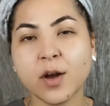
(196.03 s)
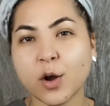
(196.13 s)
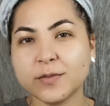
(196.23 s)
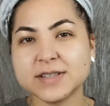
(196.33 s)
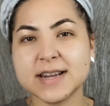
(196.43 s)

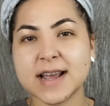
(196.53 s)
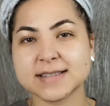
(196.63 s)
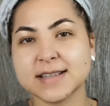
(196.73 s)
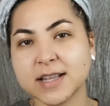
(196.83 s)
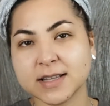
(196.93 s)
Obviously, as
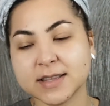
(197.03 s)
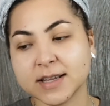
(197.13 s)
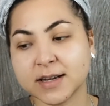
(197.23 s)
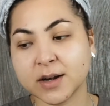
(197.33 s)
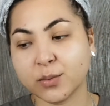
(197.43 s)
in
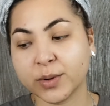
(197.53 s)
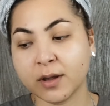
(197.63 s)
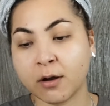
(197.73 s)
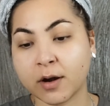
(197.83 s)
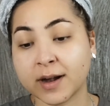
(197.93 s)
London, we
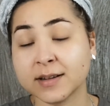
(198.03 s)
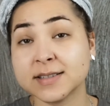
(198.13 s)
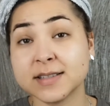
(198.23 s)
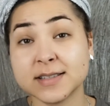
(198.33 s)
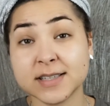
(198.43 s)
are in
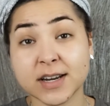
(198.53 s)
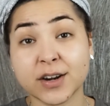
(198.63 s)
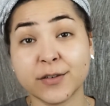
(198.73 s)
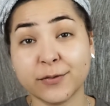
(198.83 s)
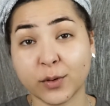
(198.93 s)

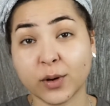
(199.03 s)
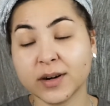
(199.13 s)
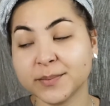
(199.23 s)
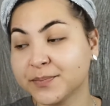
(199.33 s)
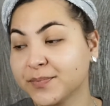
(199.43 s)
tier 4.